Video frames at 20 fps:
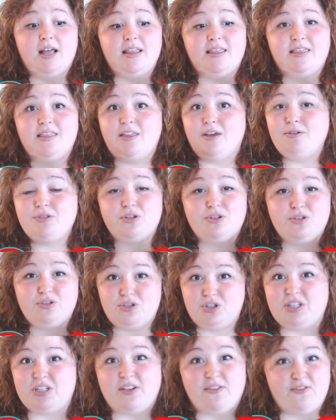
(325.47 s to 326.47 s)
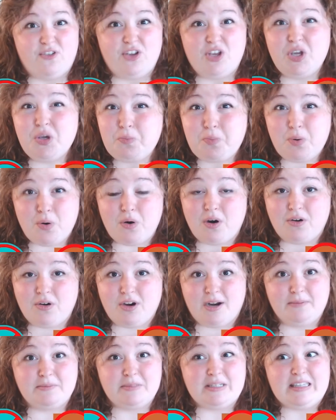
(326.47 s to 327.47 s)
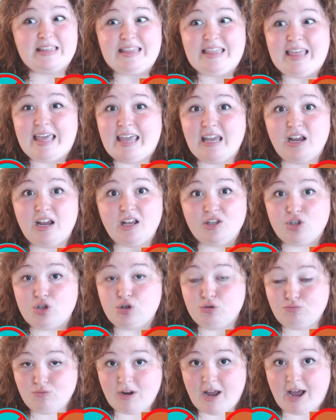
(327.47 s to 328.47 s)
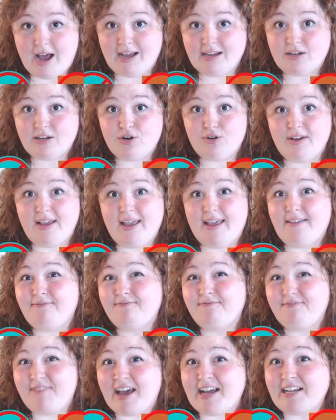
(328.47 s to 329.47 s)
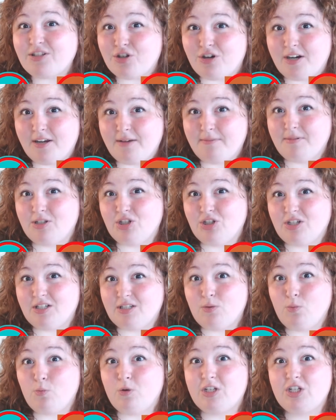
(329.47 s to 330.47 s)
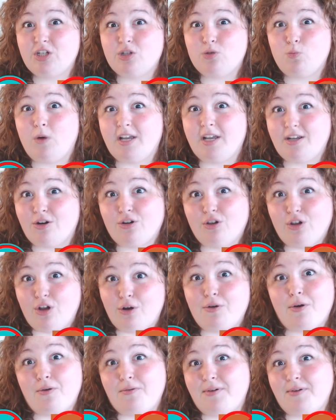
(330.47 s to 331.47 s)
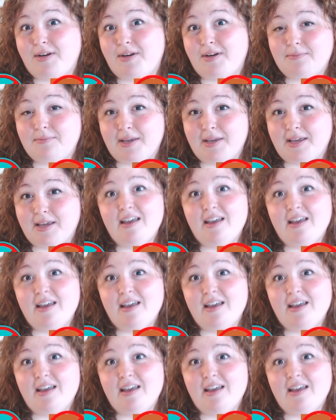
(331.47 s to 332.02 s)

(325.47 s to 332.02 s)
Those are just a few programs. They do not create vector images, which is what your logo needs to be.